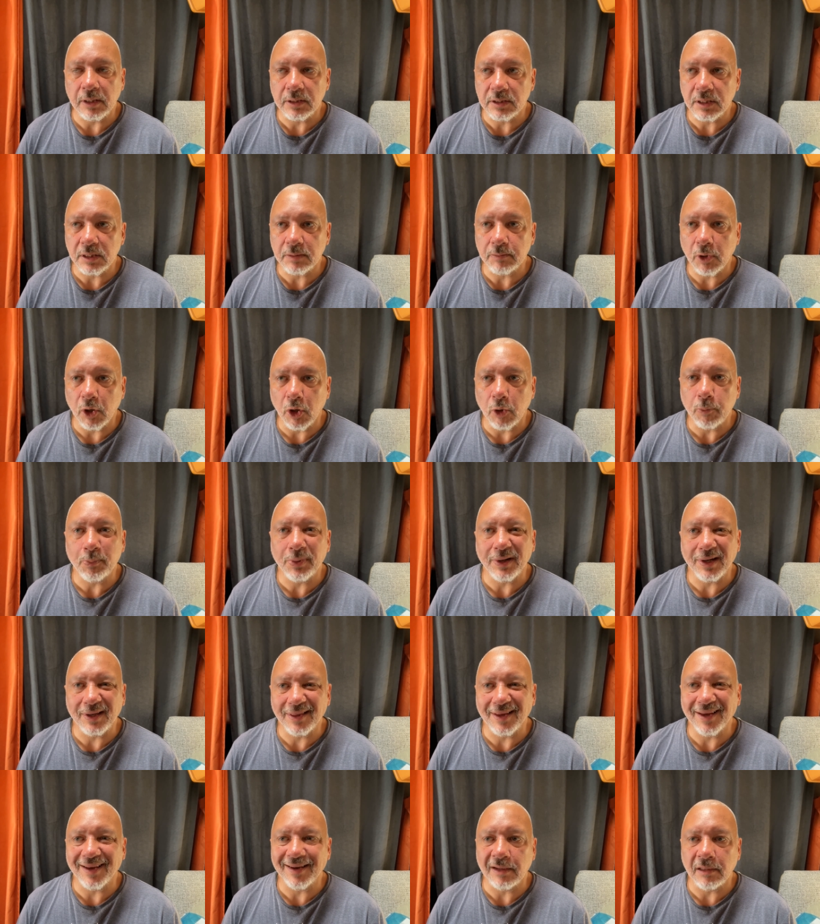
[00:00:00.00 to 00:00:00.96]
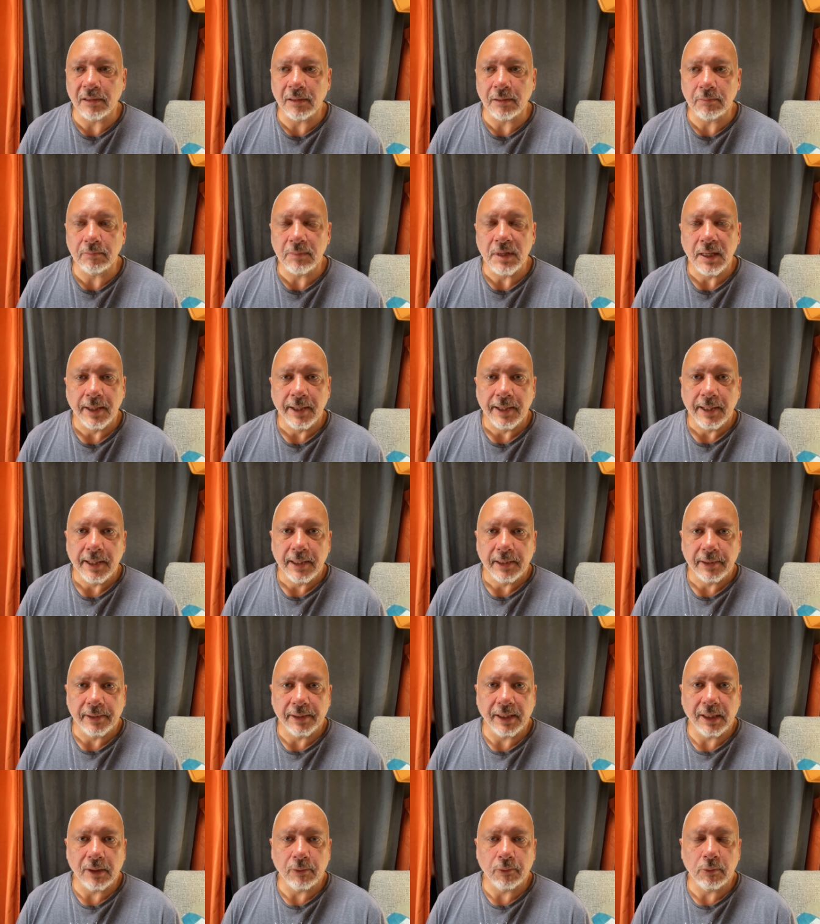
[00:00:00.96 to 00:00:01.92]
So I'm hoping then
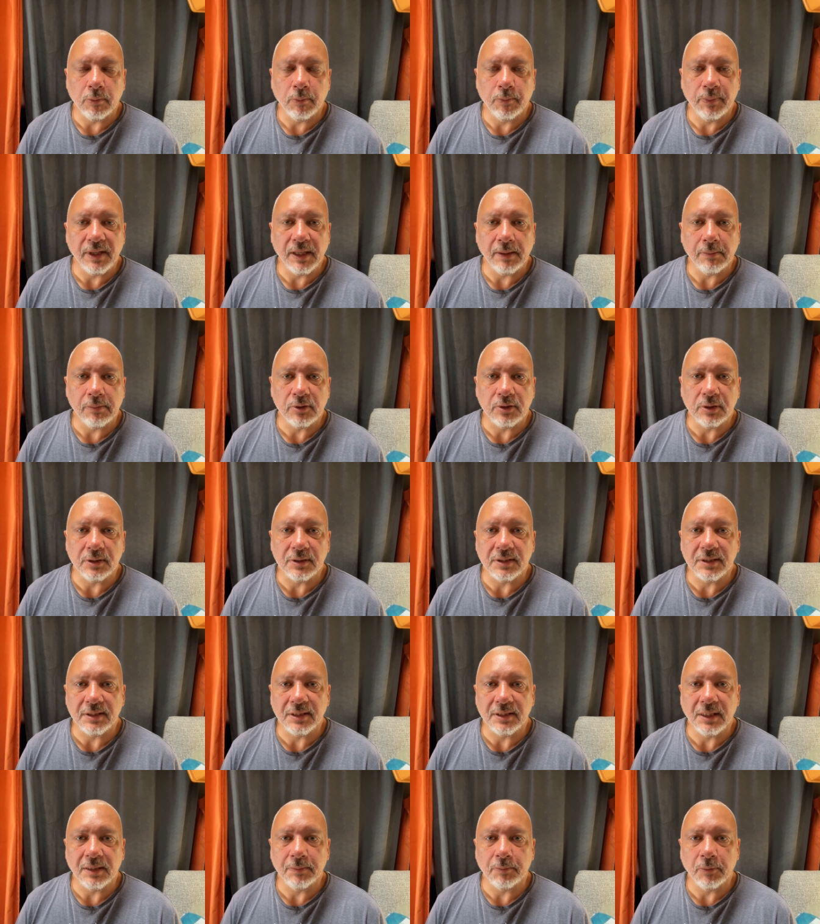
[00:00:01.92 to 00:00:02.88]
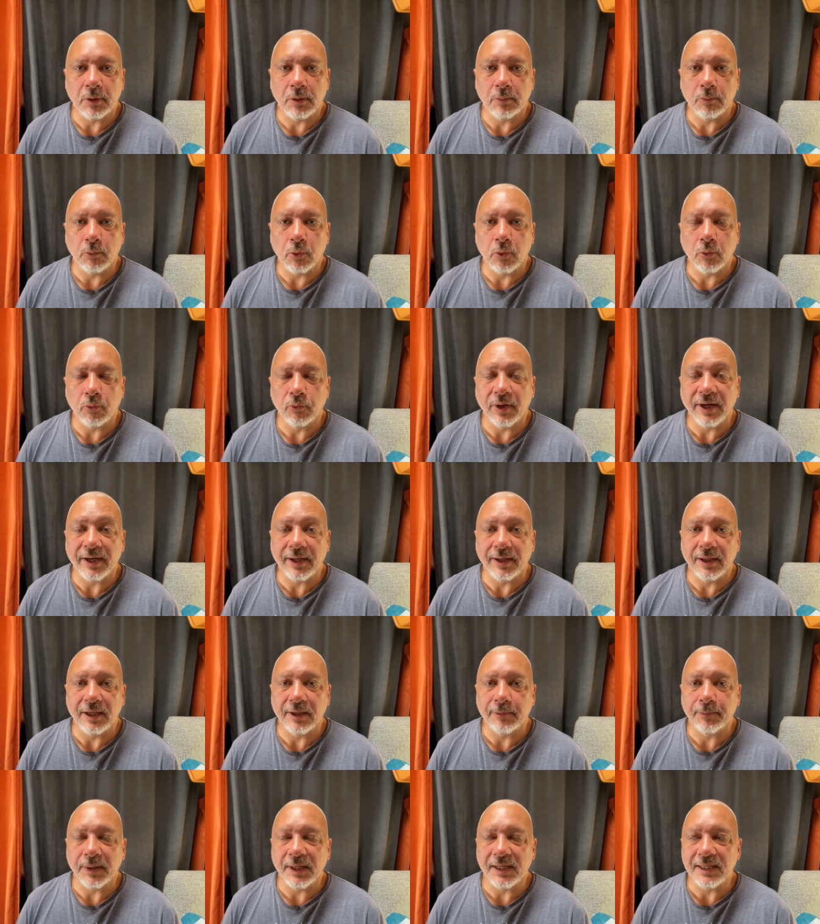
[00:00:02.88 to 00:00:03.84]
that I will be able to see them on a more
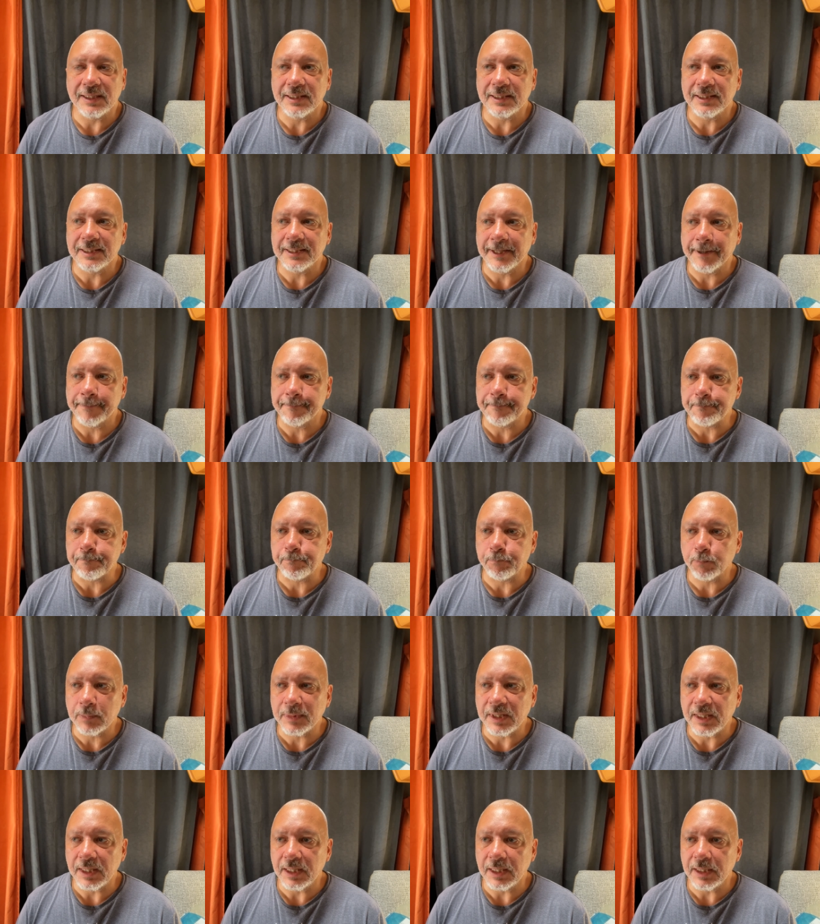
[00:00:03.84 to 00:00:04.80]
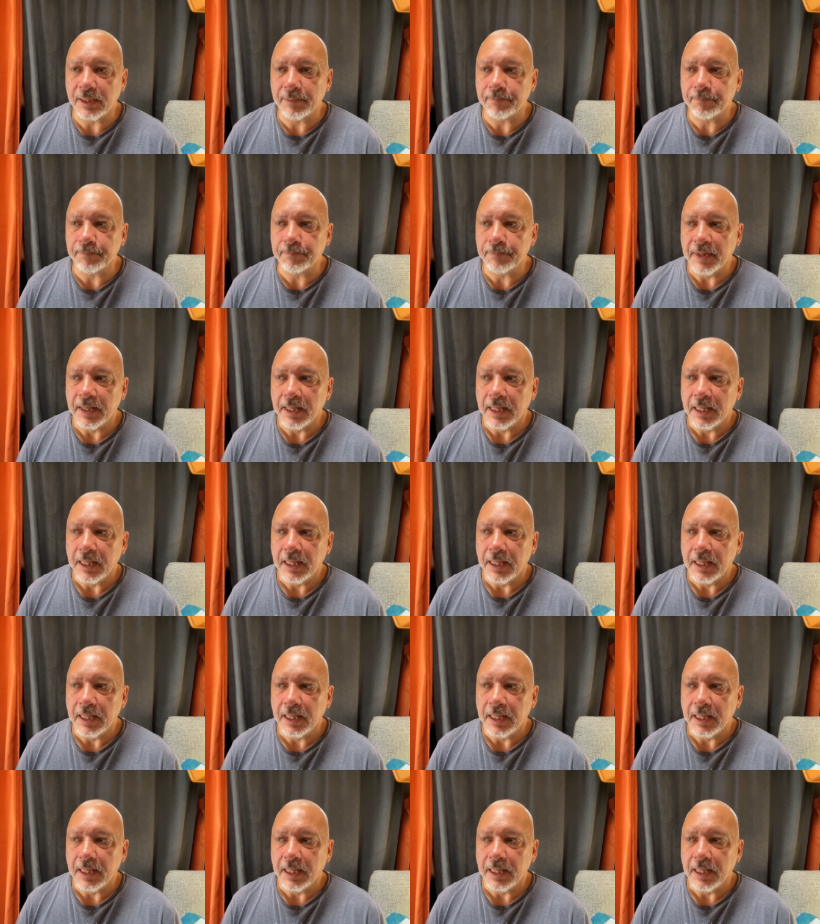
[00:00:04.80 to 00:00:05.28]
regular basis. I